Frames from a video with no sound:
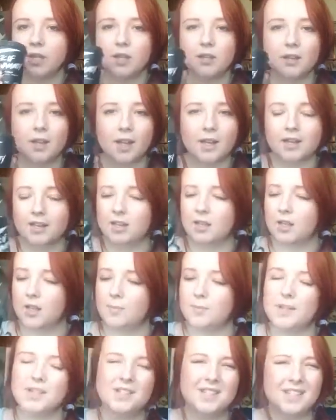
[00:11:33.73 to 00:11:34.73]
like a
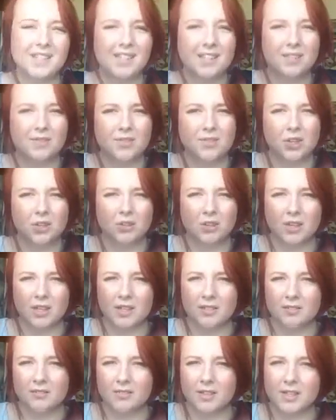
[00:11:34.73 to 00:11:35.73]
minty
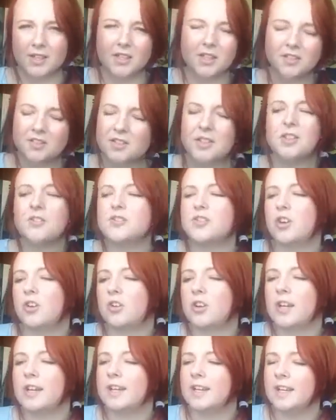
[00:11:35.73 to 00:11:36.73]
chocolate. And I know there's no
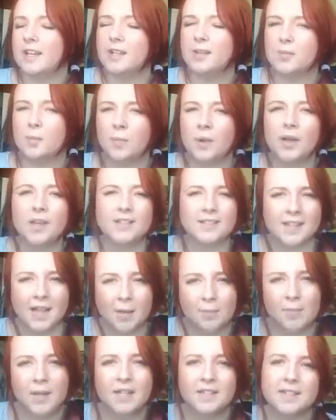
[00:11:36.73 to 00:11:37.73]
chocolate in it, but it's
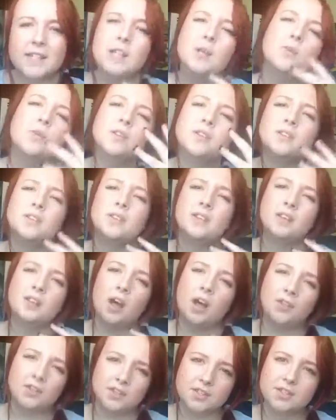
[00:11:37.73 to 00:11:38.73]
that minty with the
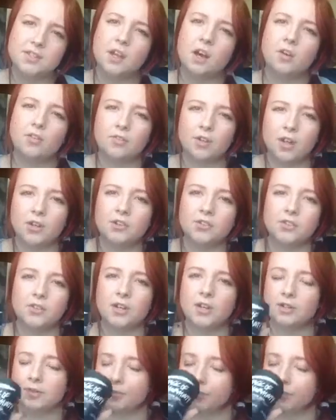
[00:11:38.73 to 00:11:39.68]
other stuff under it.